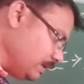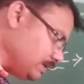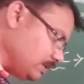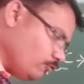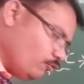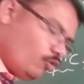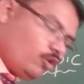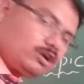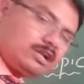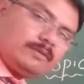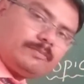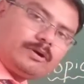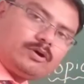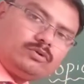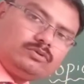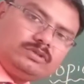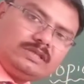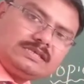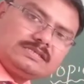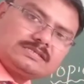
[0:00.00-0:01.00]
But what
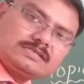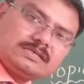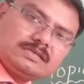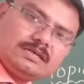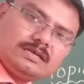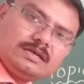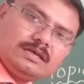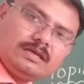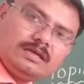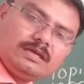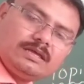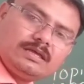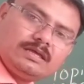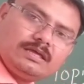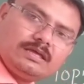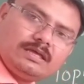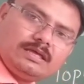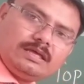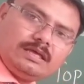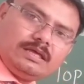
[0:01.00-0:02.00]
about this?
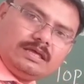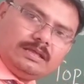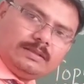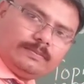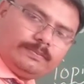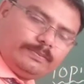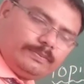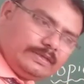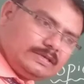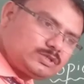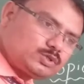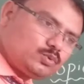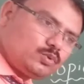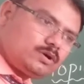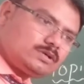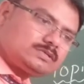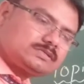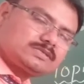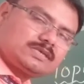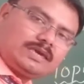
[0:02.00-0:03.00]
This
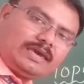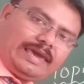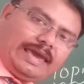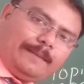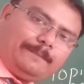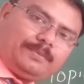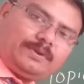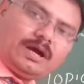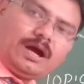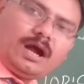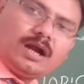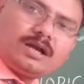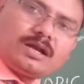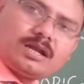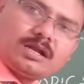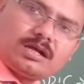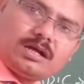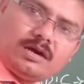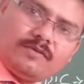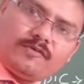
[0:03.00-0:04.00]
was kept
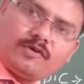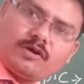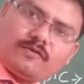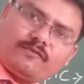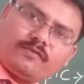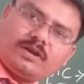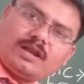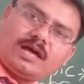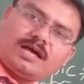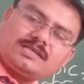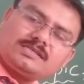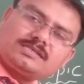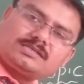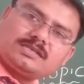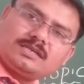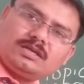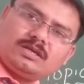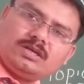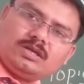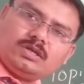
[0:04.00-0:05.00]
under cover of
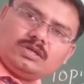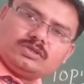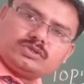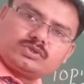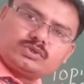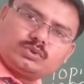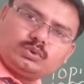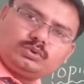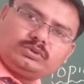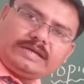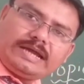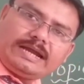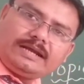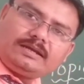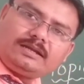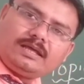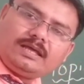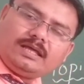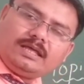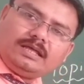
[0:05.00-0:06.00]
glass so
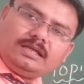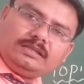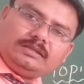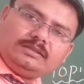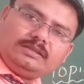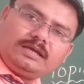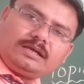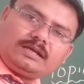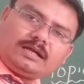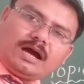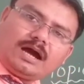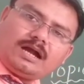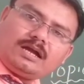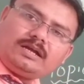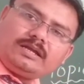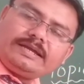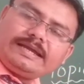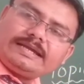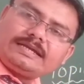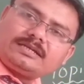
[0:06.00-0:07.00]
that they
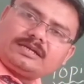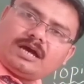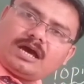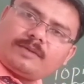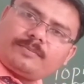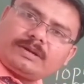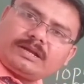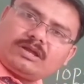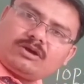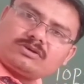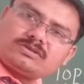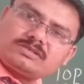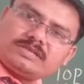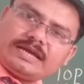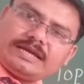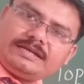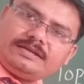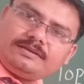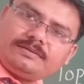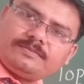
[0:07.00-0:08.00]
can't get carbon
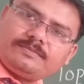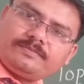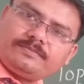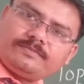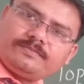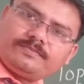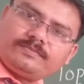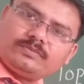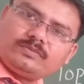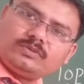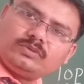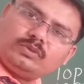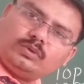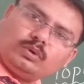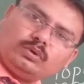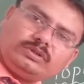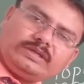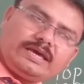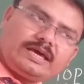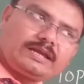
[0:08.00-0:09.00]
dioxide,
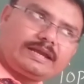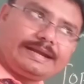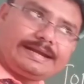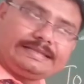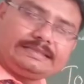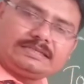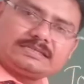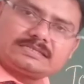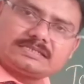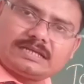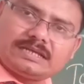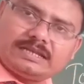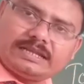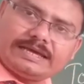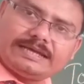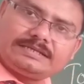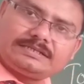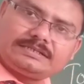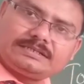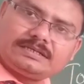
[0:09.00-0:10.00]
though they are getting the
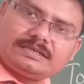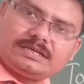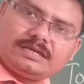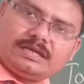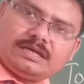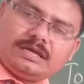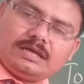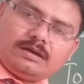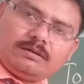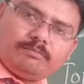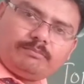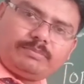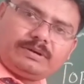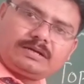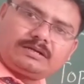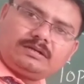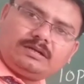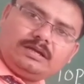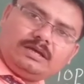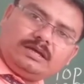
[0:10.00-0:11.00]
sunlight.
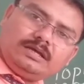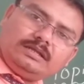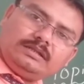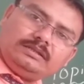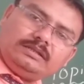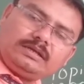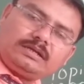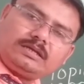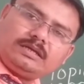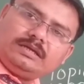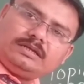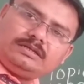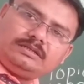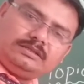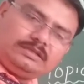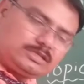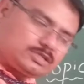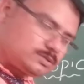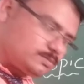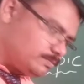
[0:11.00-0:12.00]
But
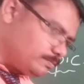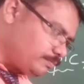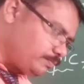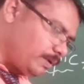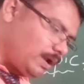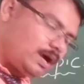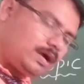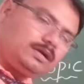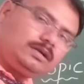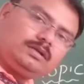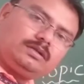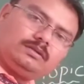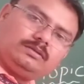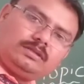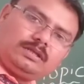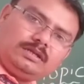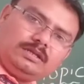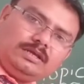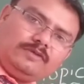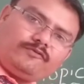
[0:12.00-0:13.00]
this
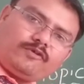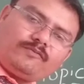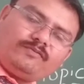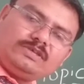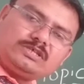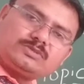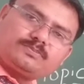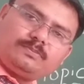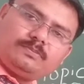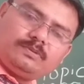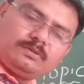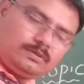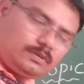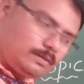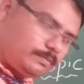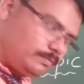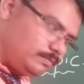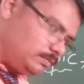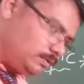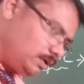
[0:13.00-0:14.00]
plant, the leaf of
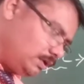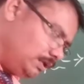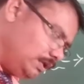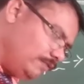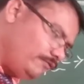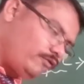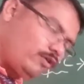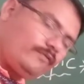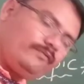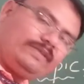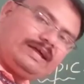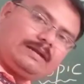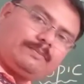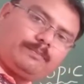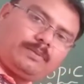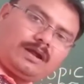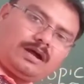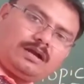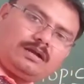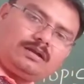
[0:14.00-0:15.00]

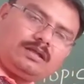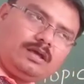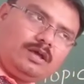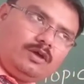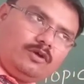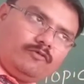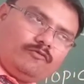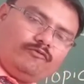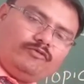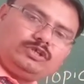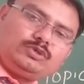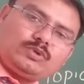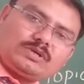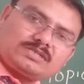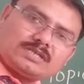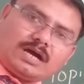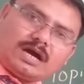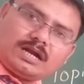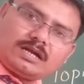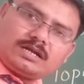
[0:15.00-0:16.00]
that plant, which
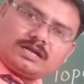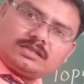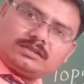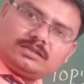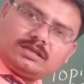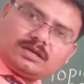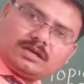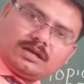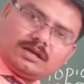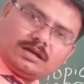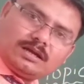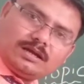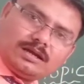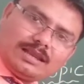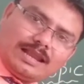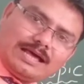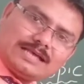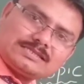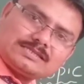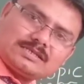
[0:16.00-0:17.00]
was under the
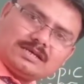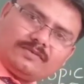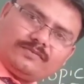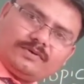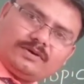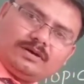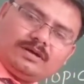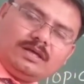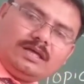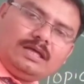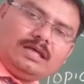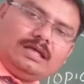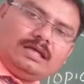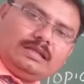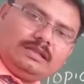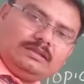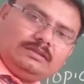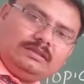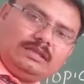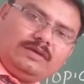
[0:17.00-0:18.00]
glass cover,
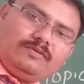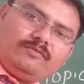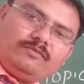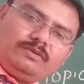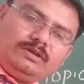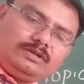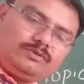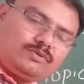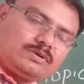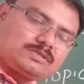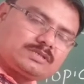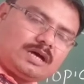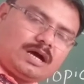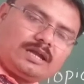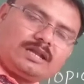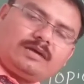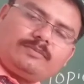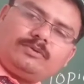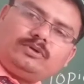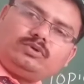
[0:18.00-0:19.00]
it was
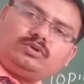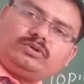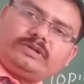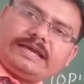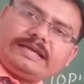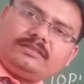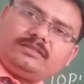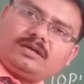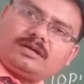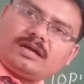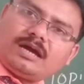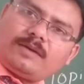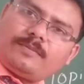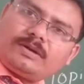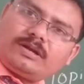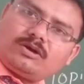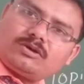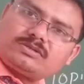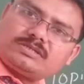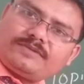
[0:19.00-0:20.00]
unable to take the
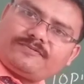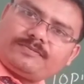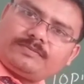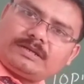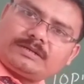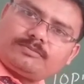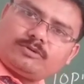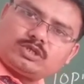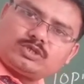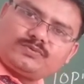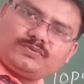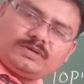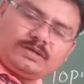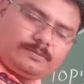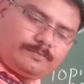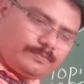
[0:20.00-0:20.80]
carbon dioxide from the atmosphere.